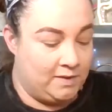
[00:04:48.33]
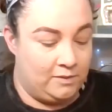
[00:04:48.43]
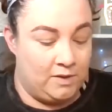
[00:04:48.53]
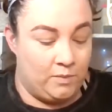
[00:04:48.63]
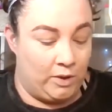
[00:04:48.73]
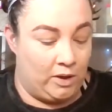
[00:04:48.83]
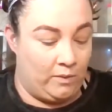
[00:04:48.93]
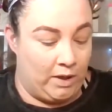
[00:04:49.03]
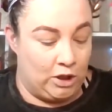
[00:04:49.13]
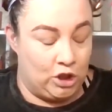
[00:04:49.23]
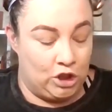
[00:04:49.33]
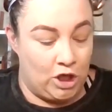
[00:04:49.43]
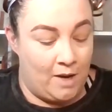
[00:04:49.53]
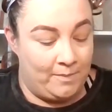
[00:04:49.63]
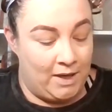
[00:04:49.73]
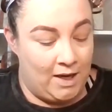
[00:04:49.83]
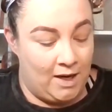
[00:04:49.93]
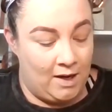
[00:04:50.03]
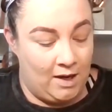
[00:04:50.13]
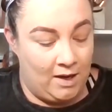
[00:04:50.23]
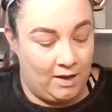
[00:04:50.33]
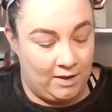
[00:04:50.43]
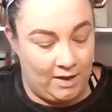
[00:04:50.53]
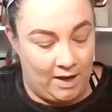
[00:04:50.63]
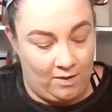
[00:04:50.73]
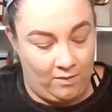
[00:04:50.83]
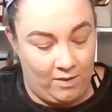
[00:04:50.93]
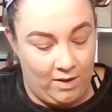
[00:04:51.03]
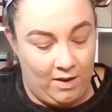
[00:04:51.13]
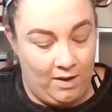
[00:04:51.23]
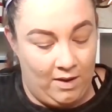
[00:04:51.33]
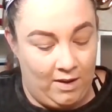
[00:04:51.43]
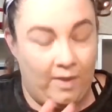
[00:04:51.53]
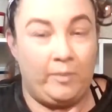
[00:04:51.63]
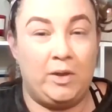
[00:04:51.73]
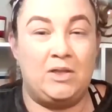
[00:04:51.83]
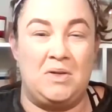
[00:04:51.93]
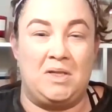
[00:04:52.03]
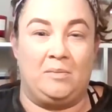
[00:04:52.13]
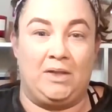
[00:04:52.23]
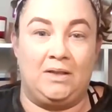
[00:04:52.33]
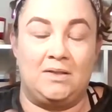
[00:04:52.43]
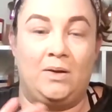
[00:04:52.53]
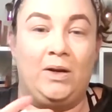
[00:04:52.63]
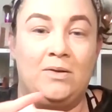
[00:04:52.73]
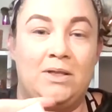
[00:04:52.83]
one's We're Going Shopping. Now, let me show you something. So here's the